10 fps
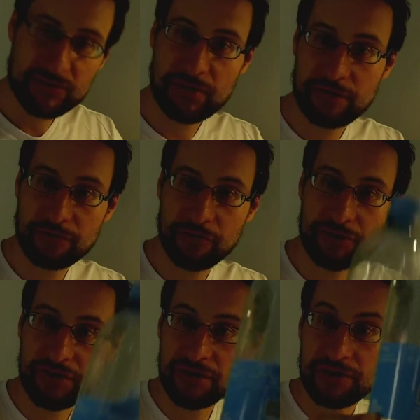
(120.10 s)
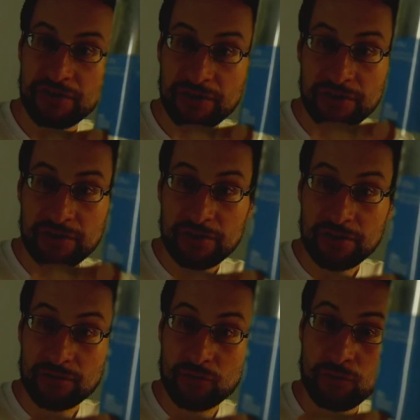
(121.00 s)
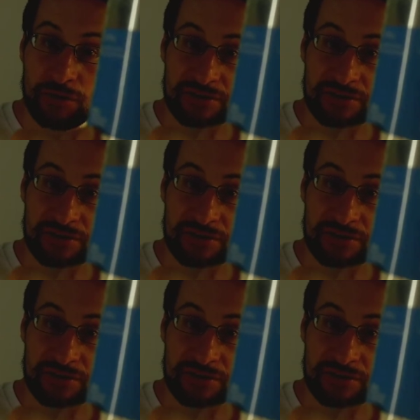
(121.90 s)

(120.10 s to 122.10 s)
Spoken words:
I've not yet Googled